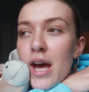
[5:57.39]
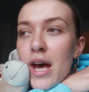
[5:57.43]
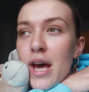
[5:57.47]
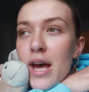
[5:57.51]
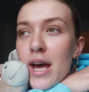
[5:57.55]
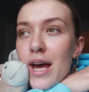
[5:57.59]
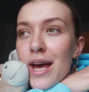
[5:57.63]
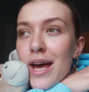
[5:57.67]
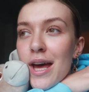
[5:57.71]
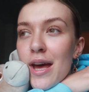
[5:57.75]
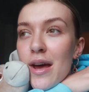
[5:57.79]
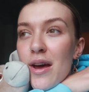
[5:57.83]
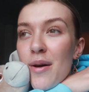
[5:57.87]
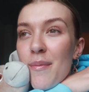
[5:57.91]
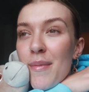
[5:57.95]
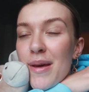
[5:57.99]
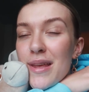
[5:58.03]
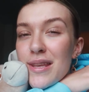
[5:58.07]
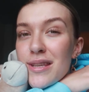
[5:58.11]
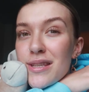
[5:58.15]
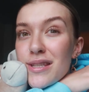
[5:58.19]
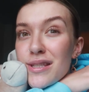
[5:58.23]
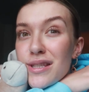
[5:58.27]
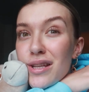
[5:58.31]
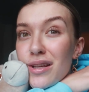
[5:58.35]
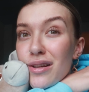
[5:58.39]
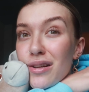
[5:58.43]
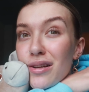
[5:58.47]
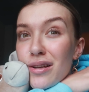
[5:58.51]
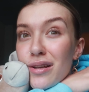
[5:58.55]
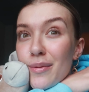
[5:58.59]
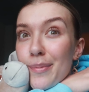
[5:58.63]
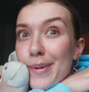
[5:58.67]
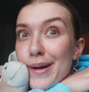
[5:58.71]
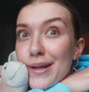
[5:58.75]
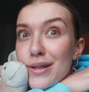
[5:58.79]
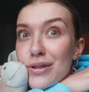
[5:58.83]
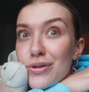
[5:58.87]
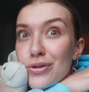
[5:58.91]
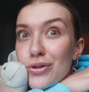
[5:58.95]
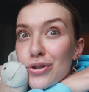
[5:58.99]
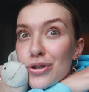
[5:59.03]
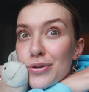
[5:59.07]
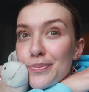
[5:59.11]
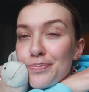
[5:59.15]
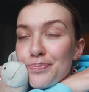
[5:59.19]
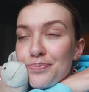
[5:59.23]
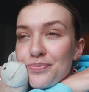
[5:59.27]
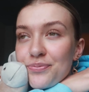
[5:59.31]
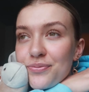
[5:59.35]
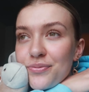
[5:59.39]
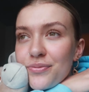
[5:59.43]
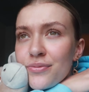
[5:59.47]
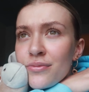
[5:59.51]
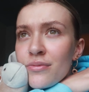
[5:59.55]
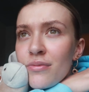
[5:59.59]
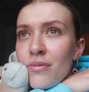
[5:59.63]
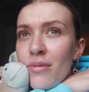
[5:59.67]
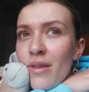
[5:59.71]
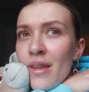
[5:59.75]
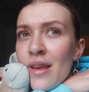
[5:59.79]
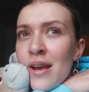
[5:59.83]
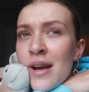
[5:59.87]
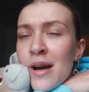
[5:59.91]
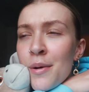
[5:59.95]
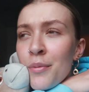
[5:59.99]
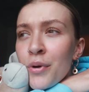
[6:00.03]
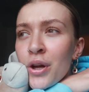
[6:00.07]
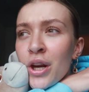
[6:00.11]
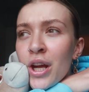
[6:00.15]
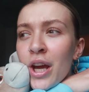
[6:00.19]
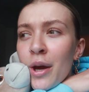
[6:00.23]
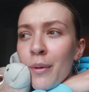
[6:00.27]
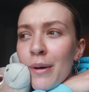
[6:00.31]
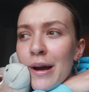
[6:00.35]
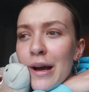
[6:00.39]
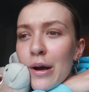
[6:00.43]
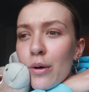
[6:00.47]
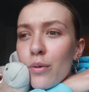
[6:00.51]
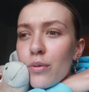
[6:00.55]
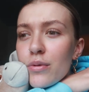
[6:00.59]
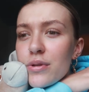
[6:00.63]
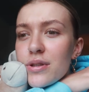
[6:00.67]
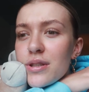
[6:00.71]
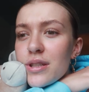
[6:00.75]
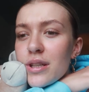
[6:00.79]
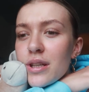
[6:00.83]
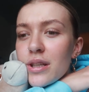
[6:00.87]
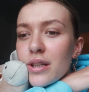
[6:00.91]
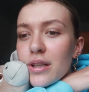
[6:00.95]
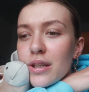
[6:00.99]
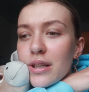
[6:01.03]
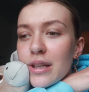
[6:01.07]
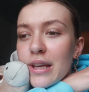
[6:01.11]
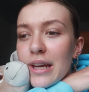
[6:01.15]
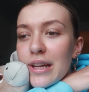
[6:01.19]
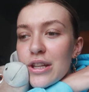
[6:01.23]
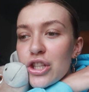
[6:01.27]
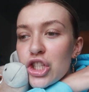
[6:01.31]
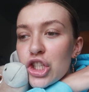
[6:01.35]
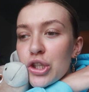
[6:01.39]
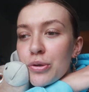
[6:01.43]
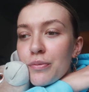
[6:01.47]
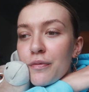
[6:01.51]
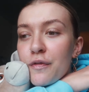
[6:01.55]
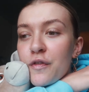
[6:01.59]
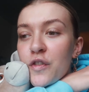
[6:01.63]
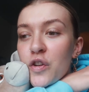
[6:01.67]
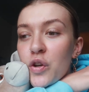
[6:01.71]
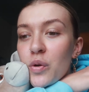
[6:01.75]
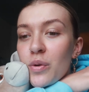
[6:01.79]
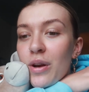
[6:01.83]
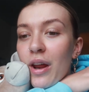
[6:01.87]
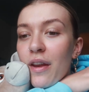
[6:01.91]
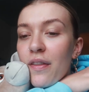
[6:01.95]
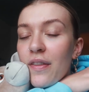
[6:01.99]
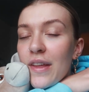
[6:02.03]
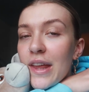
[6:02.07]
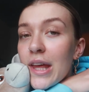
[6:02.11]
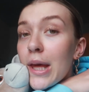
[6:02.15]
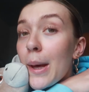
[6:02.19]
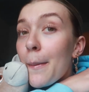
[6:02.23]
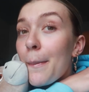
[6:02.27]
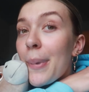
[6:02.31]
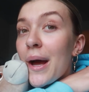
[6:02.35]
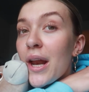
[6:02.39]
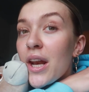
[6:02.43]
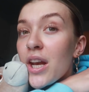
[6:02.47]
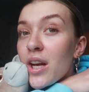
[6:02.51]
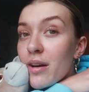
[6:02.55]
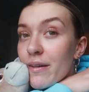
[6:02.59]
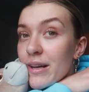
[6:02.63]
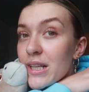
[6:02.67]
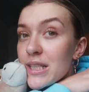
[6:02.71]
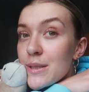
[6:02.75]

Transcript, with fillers: Um, it's still a bad storm I'm gonna go out, get some food, I think at Panda